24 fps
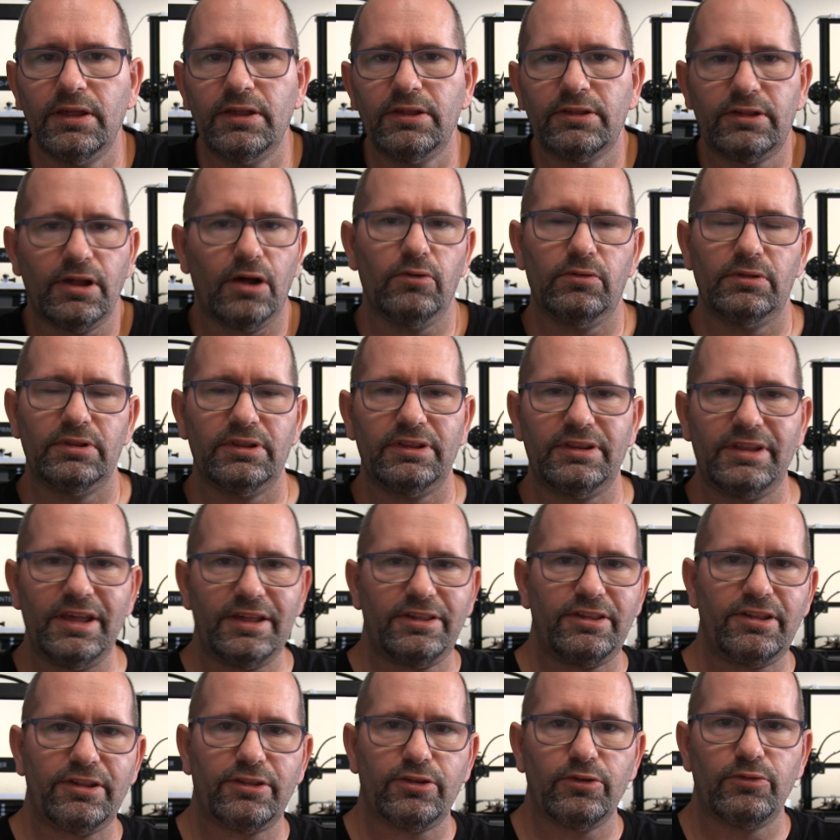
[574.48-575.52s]
So
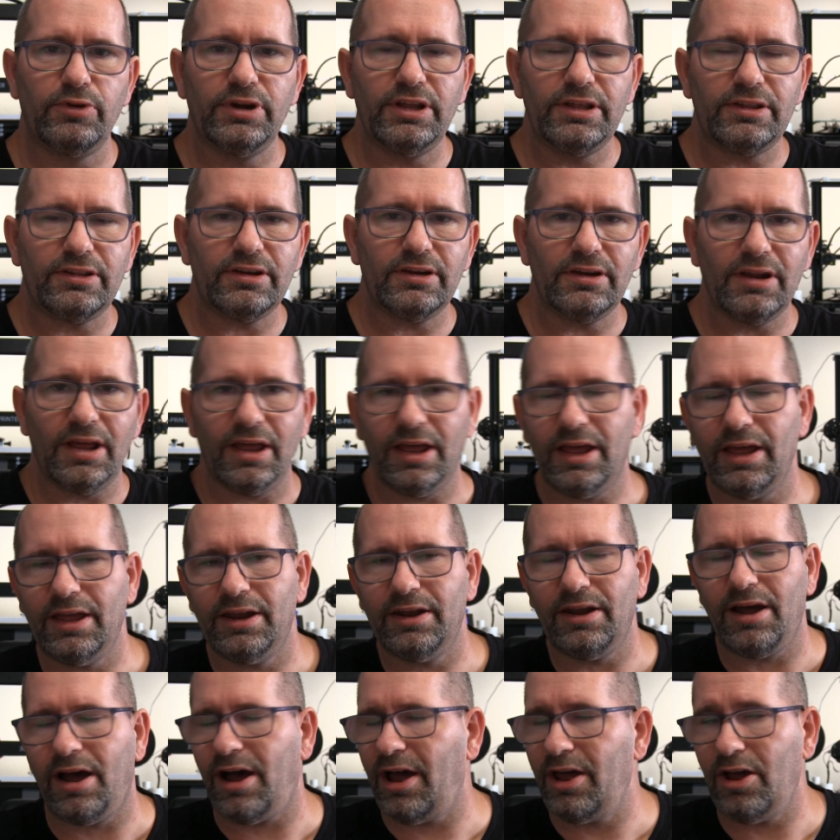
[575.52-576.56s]
this is the reason
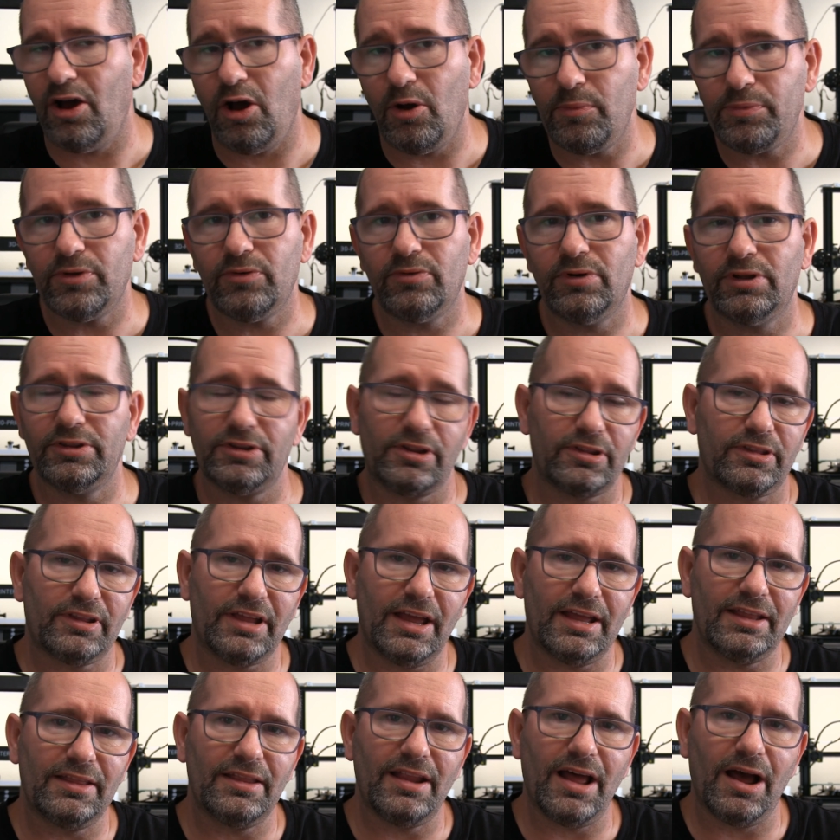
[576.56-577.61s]
and I hope you
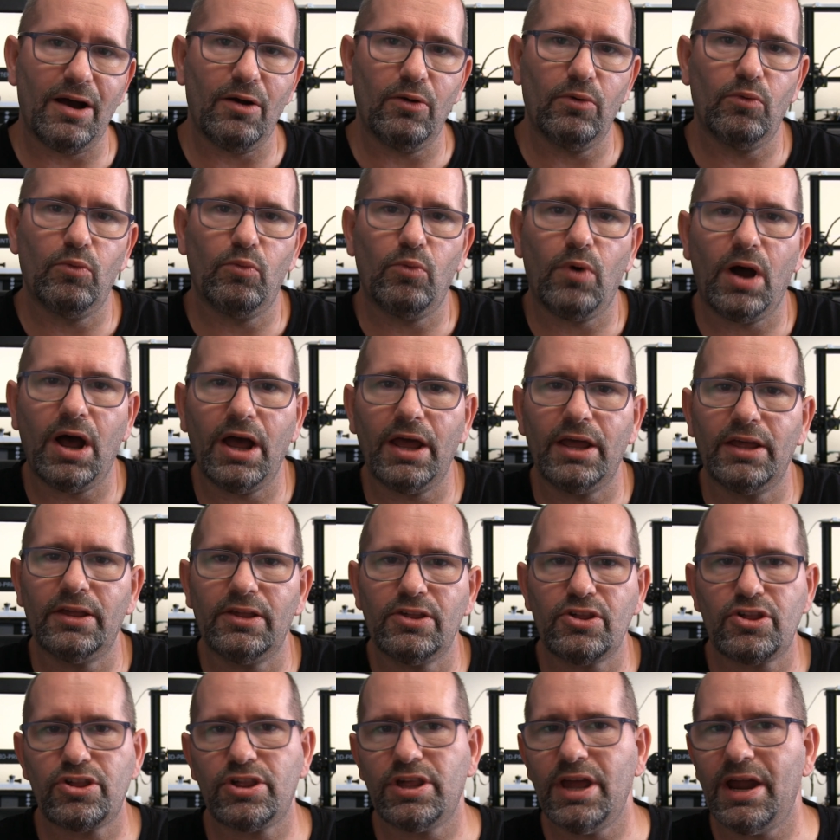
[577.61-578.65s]
understand now why
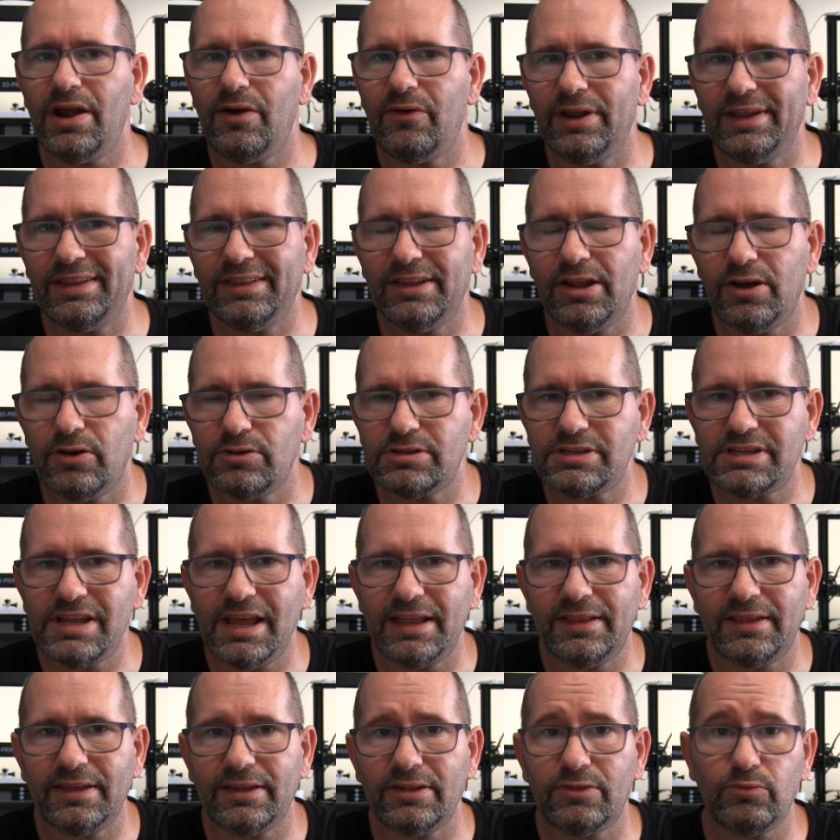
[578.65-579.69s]
sharing those
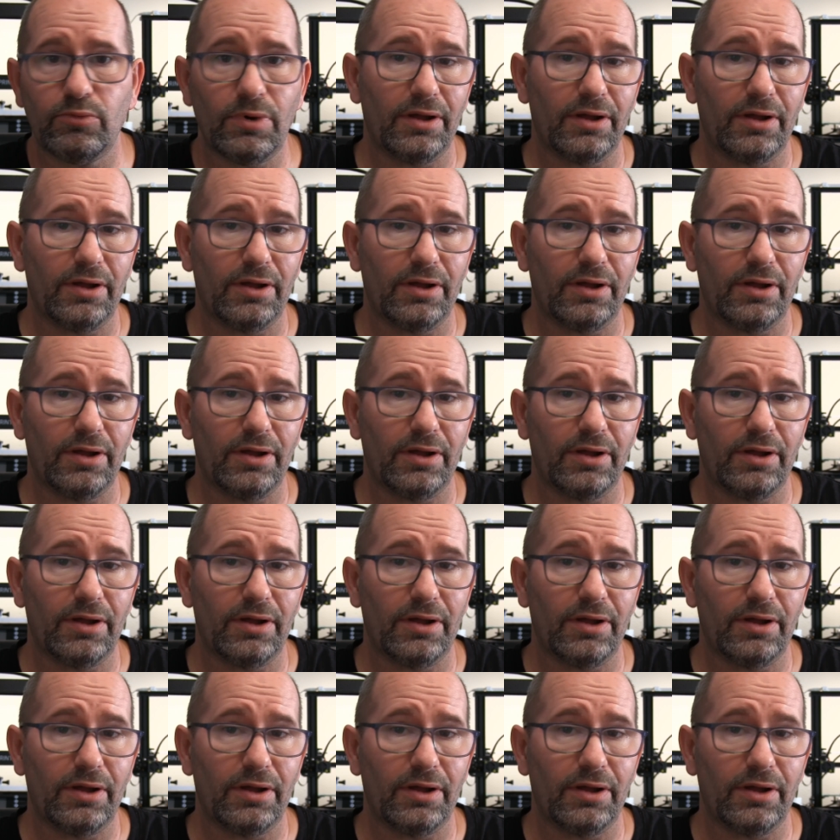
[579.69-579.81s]
settings,